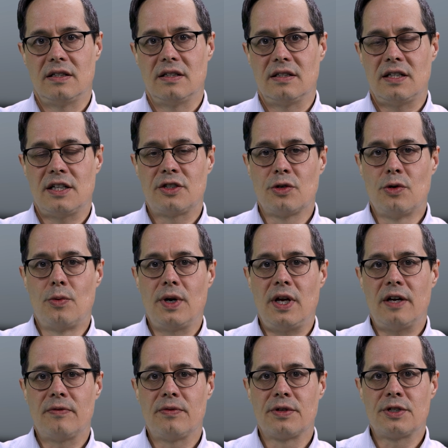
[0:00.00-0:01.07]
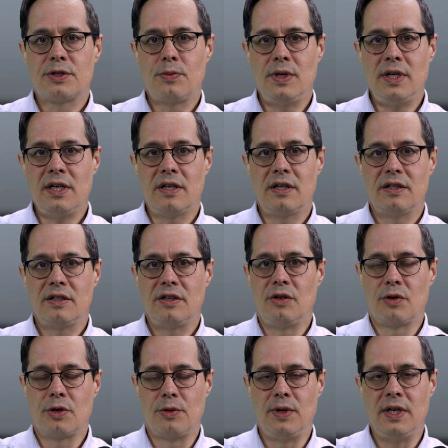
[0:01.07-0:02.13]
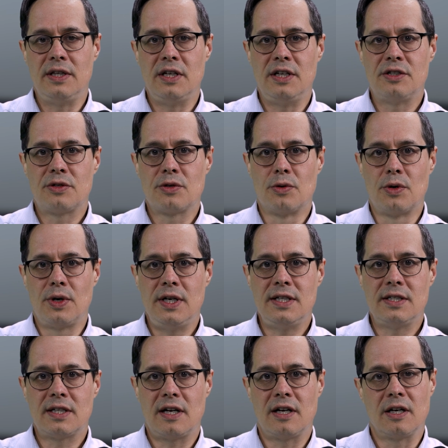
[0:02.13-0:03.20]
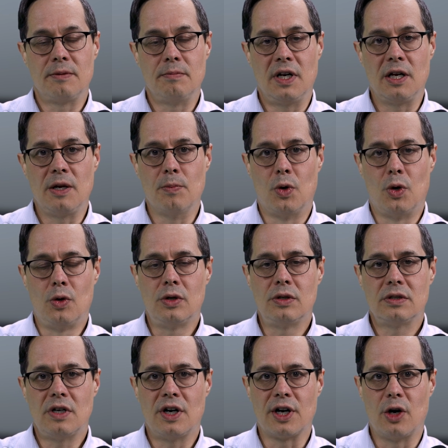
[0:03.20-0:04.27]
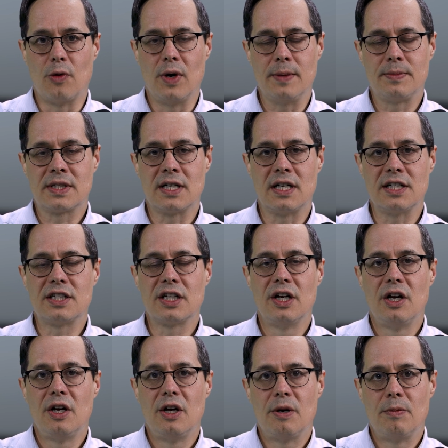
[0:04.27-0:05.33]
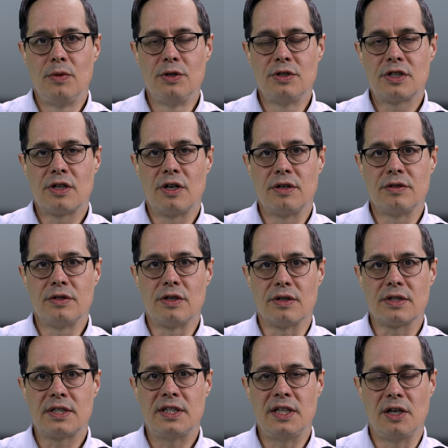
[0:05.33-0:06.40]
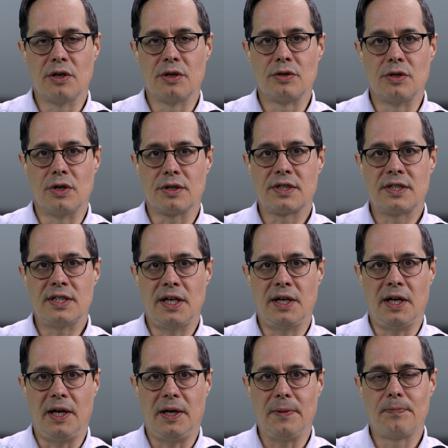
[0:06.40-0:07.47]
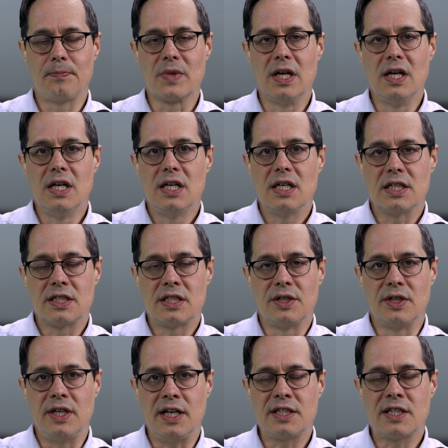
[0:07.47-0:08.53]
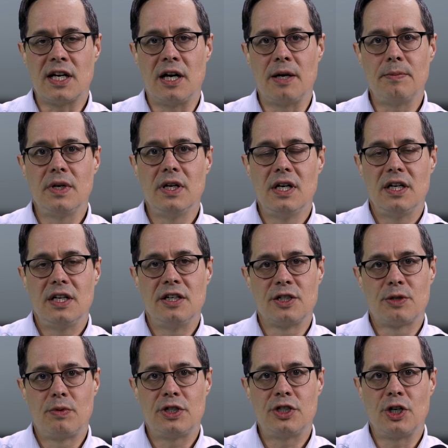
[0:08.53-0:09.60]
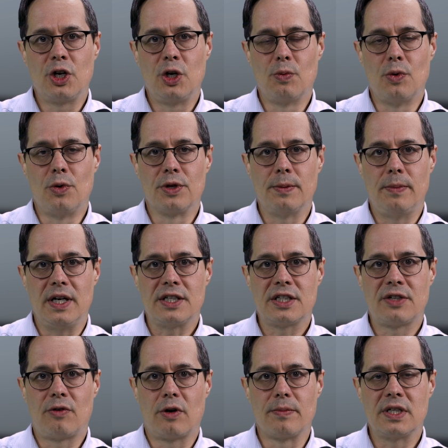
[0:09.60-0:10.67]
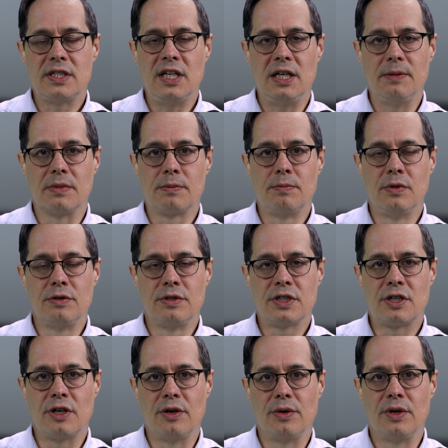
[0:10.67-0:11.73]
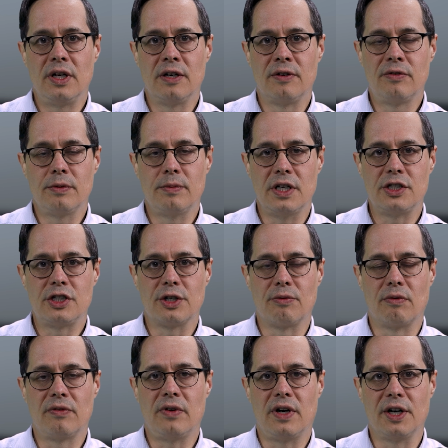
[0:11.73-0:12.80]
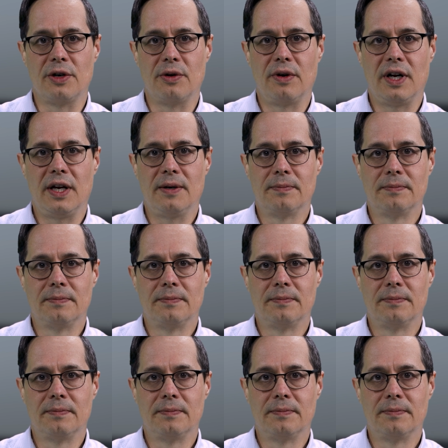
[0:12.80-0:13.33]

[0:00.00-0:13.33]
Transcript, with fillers: That's all we have for this week. You can read these stories and many more on our website, moonstone.co.za. Until next time, here's wishing you all the best from the team at Moonstone Information Refinery.